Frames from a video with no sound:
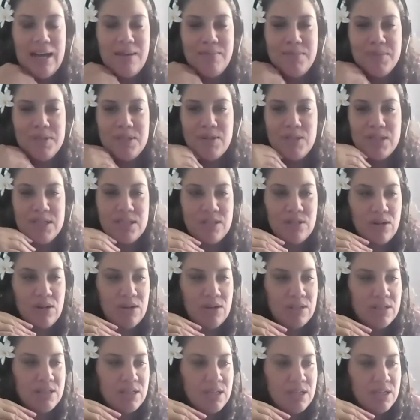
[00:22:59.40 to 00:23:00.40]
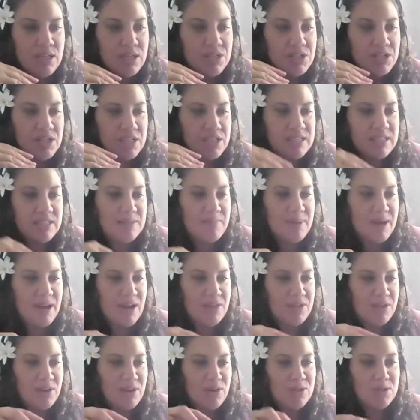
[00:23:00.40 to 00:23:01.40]
So it's not just
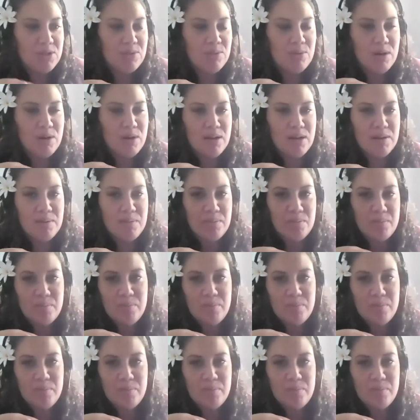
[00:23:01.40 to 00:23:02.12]
about those who are,